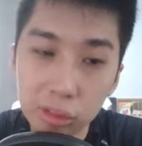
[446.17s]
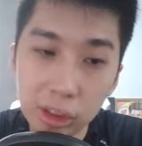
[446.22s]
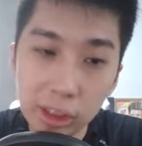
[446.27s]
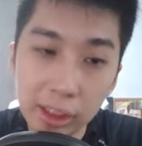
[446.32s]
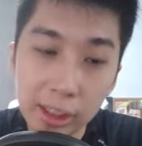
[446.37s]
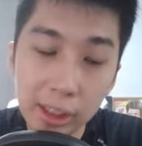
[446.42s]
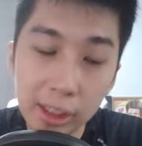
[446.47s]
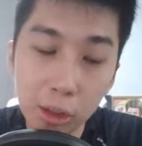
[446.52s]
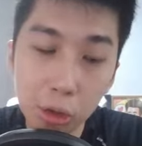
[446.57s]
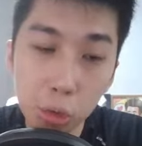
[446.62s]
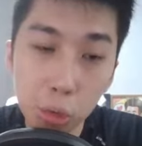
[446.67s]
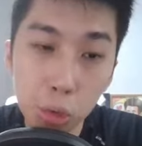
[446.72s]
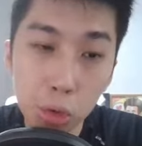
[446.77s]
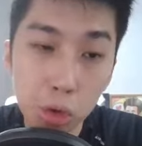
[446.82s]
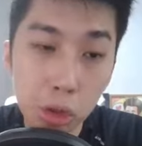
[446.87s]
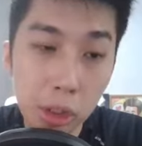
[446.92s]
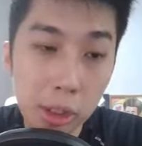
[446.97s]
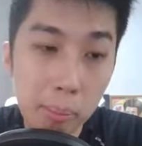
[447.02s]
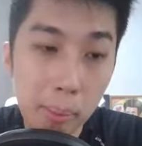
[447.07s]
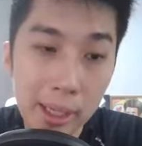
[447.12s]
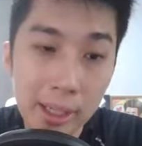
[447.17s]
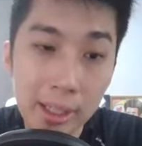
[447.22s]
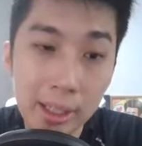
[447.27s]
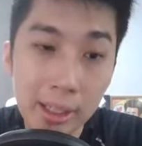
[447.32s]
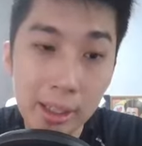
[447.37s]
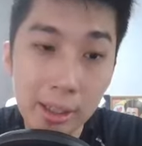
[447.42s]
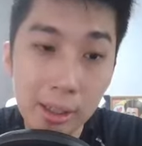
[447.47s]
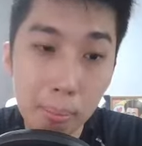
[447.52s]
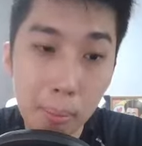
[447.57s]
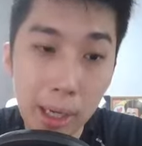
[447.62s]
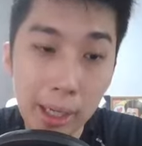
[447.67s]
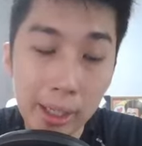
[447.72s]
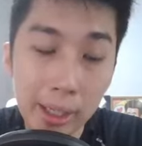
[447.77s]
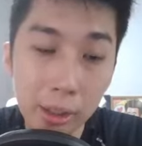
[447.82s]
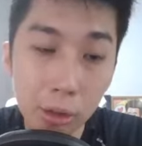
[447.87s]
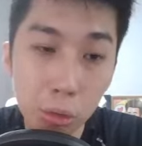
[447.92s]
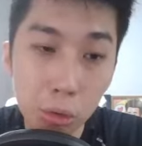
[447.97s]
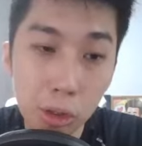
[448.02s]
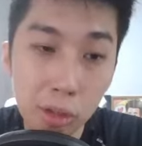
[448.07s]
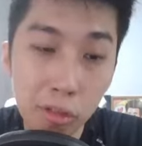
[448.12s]
in the 2-3-bedder
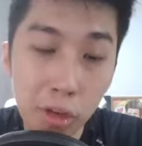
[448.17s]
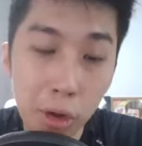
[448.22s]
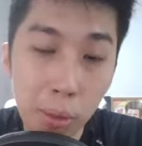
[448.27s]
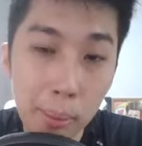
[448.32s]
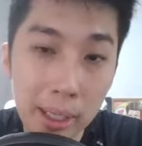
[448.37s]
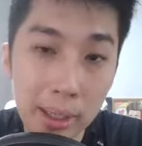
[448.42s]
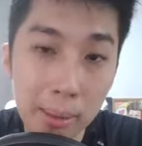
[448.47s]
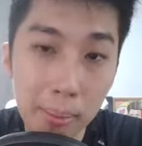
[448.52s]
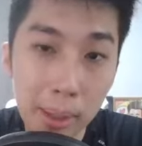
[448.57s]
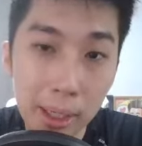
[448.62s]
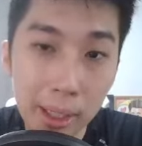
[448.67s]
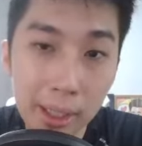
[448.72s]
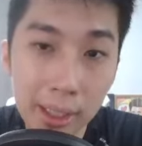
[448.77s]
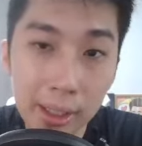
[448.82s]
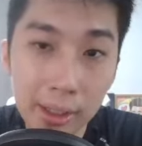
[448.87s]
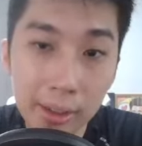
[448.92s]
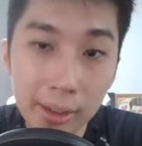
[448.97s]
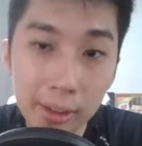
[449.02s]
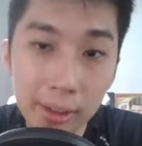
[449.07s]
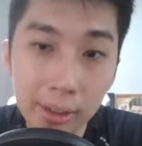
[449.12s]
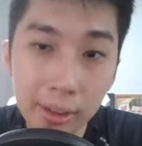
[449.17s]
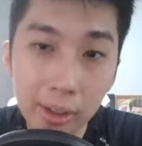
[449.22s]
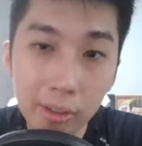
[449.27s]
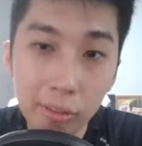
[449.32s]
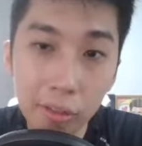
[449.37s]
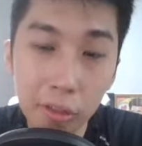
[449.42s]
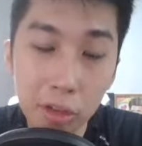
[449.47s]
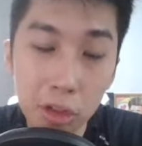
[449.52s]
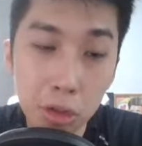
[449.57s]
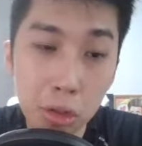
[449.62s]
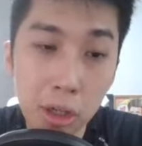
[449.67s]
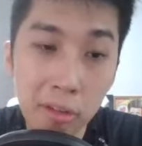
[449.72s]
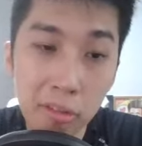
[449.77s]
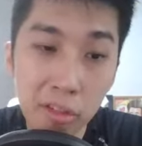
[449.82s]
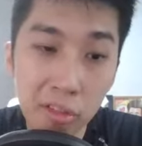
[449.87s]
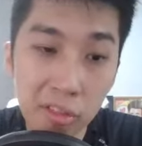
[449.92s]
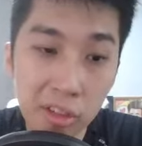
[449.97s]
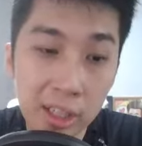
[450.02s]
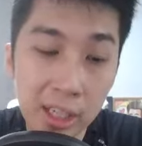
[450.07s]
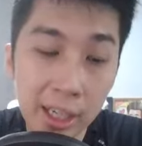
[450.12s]
market, 2-3-4-bedder market, 53 and
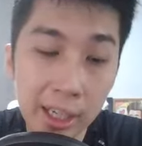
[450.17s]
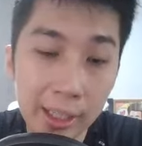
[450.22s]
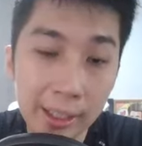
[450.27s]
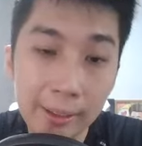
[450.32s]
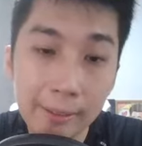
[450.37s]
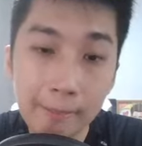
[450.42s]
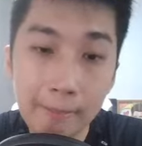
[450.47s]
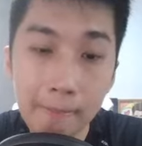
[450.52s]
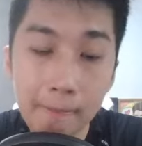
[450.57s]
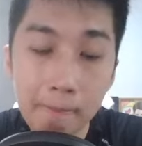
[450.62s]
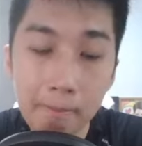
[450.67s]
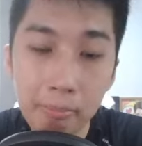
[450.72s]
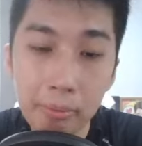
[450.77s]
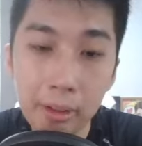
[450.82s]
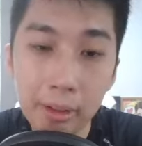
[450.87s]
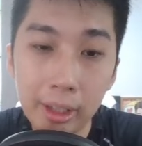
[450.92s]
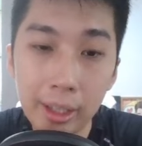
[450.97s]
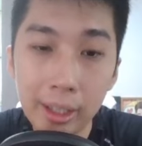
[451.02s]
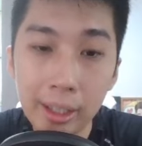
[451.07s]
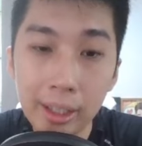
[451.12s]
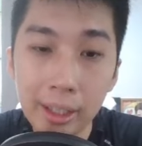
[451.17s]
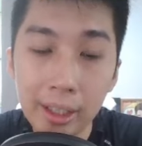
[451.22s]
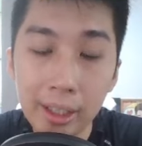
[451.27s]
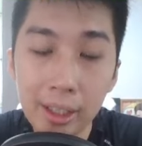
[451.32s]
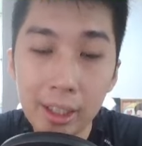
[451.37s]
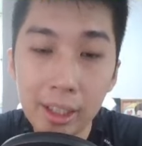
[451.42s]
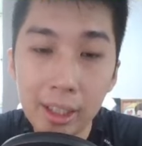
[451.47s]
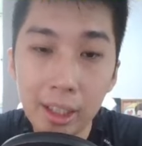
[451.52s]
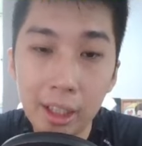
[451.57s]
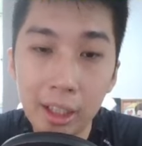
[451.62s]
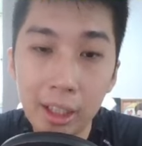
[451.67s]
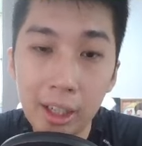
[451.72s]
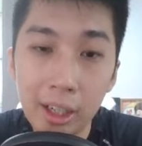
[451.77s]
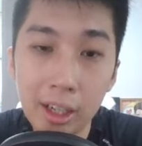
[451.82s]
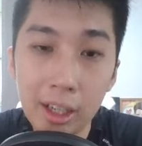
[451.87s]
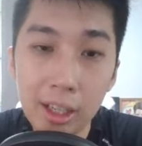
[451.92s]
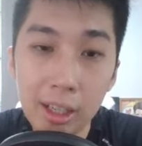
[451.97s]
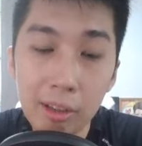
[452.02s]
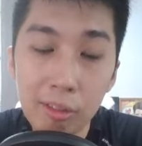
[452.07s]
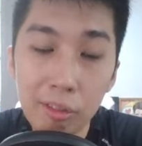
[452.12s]
59, right?
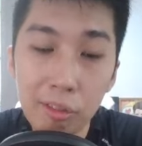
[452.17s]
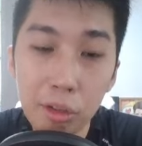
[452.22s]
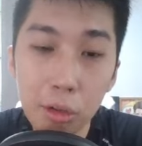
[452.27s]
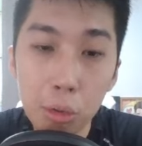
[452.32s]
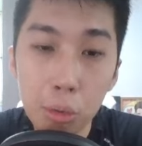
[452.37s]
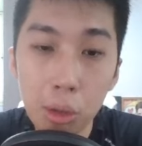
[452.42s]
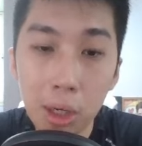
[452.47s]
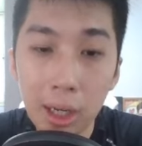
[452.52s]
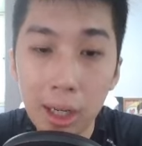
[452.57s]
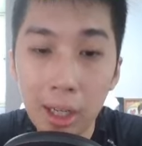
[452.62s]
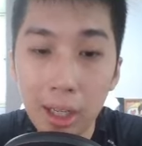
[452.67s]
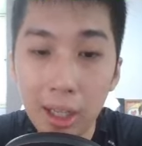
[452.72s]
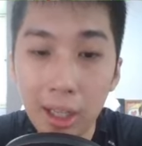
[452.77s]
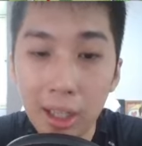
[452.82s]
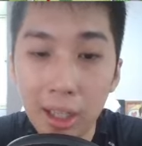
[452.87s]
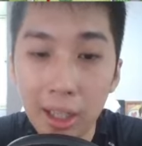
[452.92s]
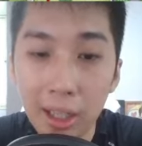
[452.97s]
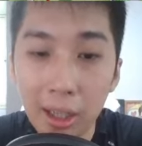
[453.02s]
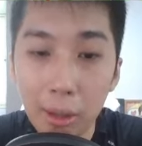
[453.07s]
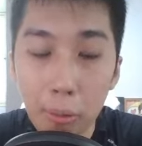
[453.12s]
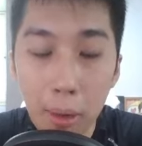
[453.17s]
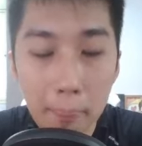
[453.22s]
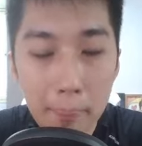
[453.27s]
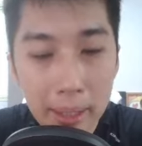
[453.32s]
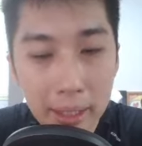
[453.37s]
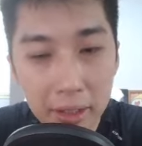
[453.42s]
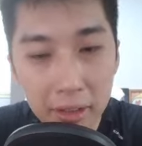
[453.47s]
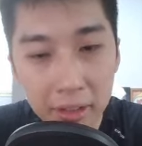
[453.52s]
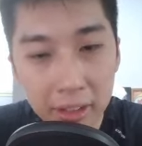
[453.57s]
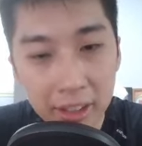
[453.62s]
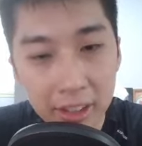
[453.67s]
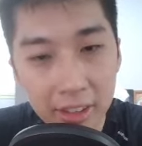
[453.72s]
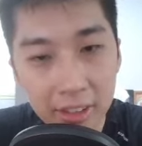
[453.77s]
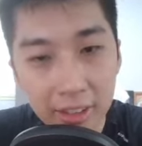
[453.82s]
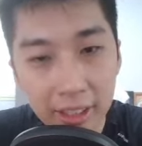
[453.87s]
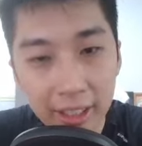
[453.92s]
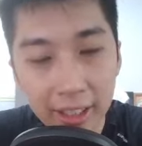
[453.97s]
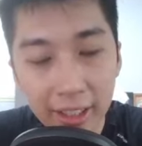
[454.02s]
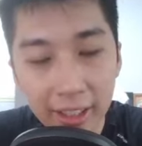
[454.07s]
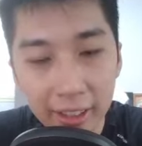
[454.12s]
If you are 1-bedder unit,
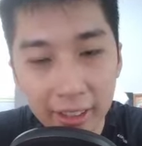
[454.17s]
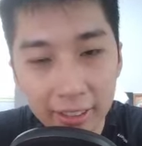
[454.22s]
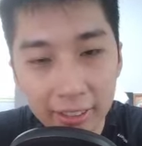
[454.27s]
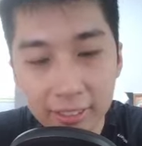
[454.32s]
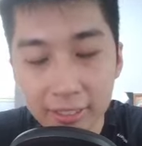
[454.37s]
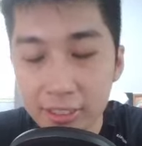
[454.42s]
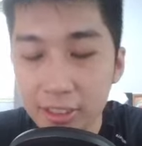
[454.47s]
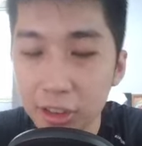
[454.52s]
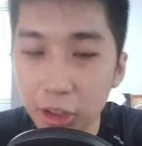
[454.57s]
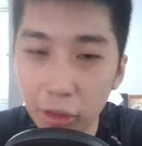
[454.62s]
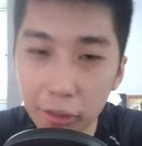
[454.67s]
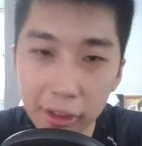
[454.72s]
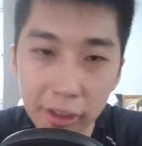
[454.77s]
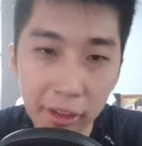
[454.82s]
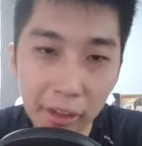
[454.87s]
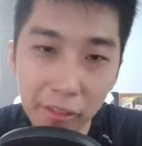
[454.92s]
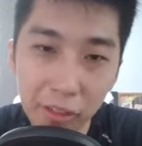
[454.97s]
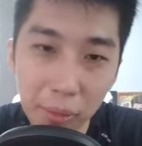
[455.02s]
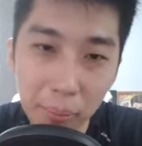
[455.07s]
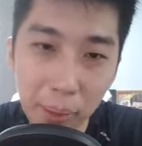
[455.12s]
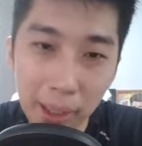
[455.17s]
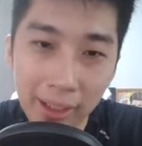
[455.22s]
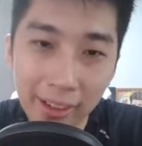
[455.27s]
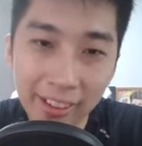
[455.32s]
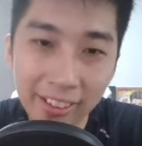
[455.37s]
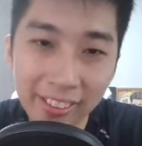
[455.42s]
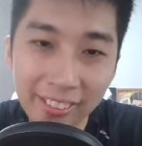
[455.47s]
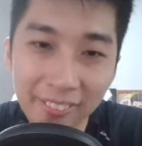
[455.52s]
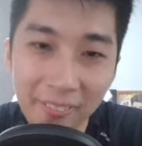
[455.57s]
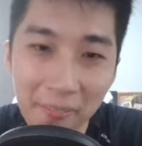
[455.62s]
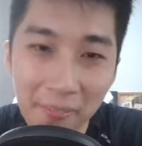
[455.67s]
then sorry, you have to buy